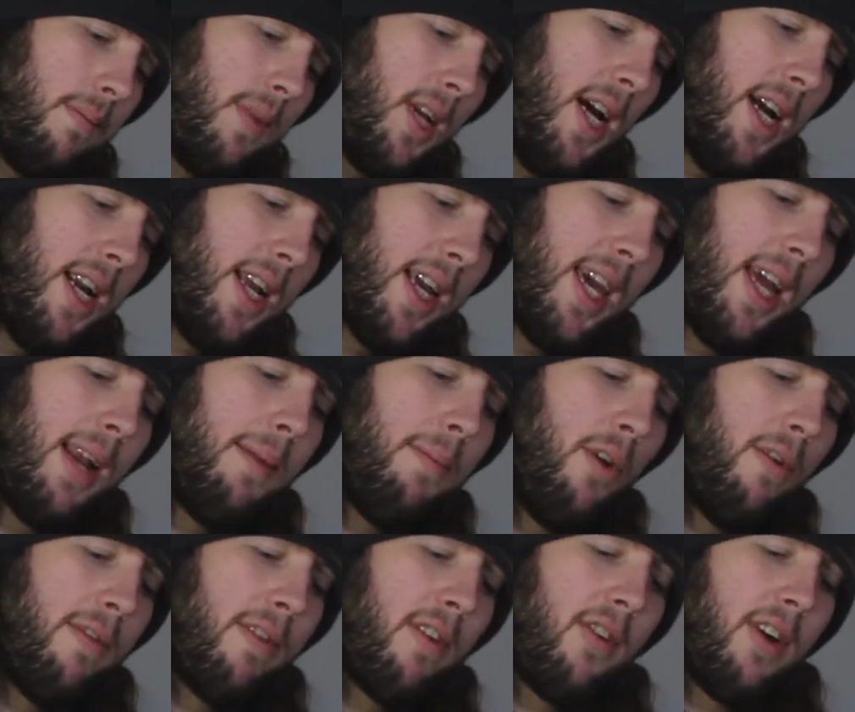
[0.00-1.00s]
again,
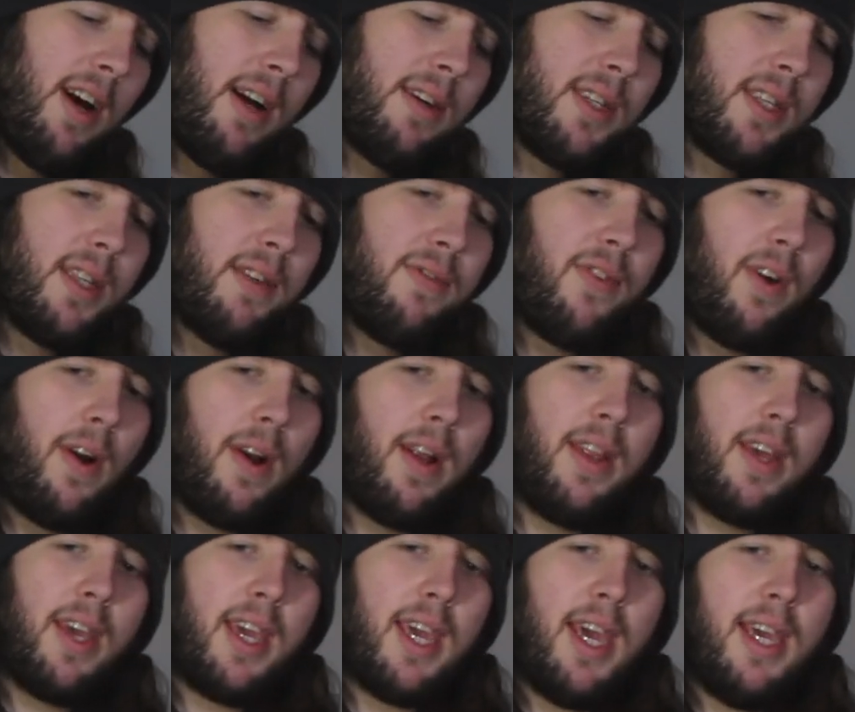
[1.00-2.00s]
moving around to the front of
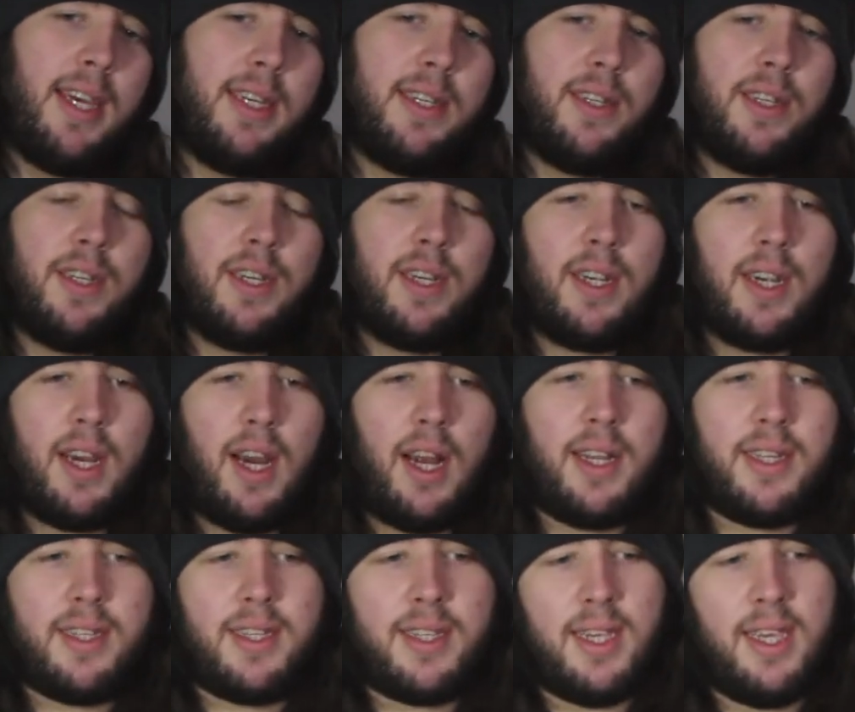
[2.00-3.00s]
the case, you can
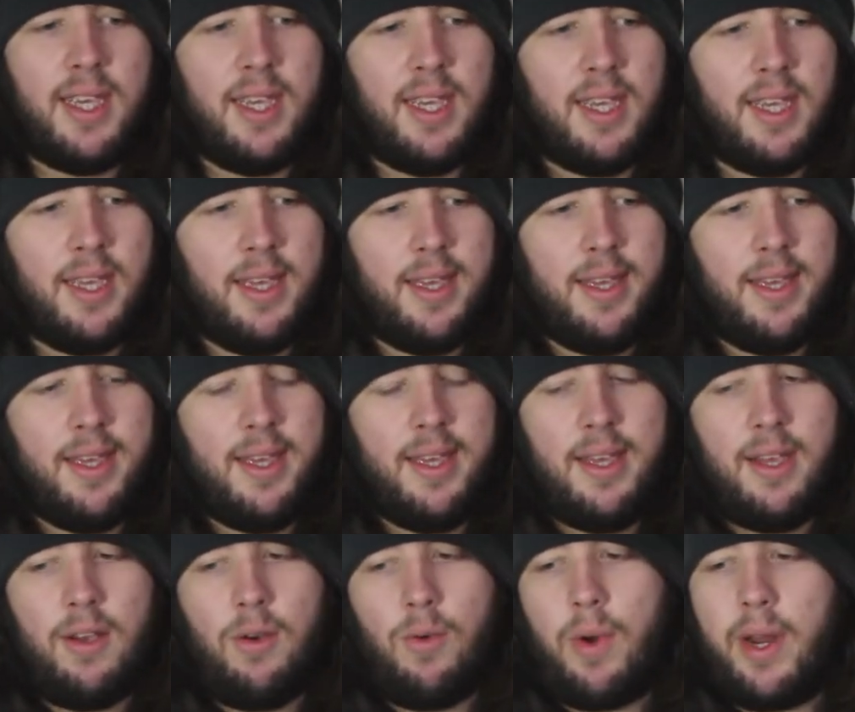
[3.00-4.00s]
kind of see
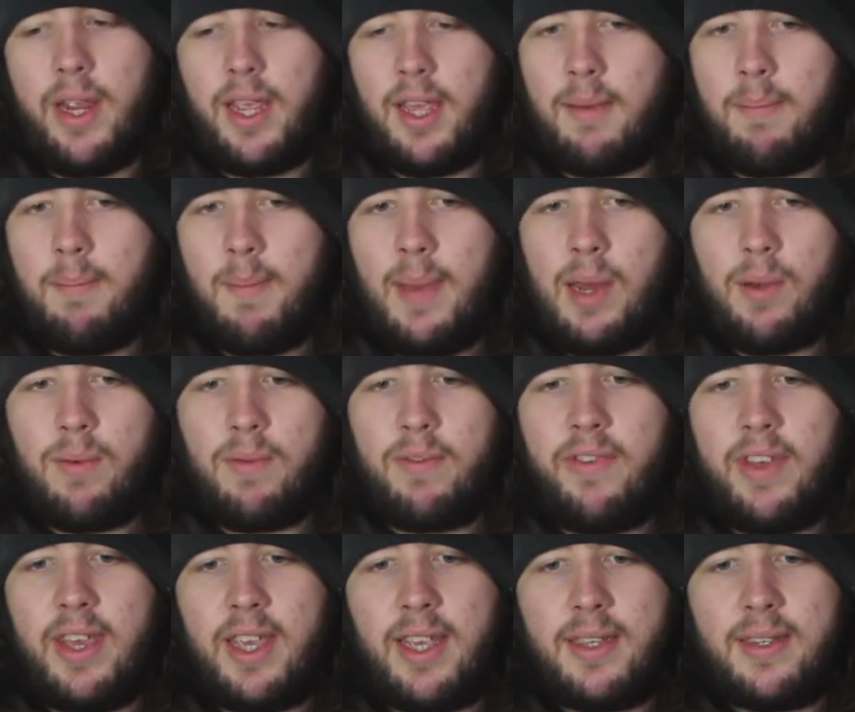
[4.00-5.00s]
where you can mount
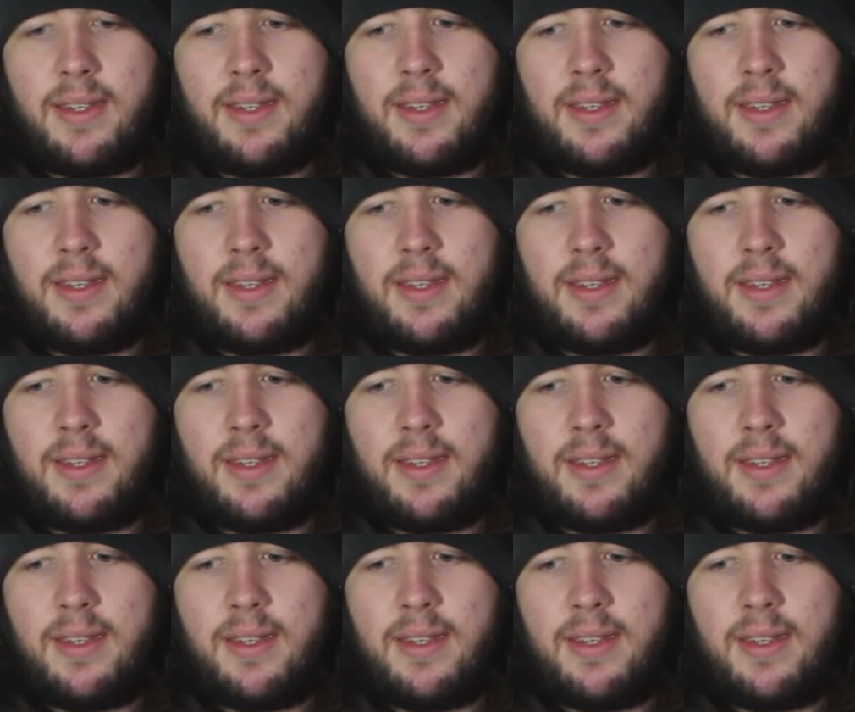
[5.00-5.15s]
things.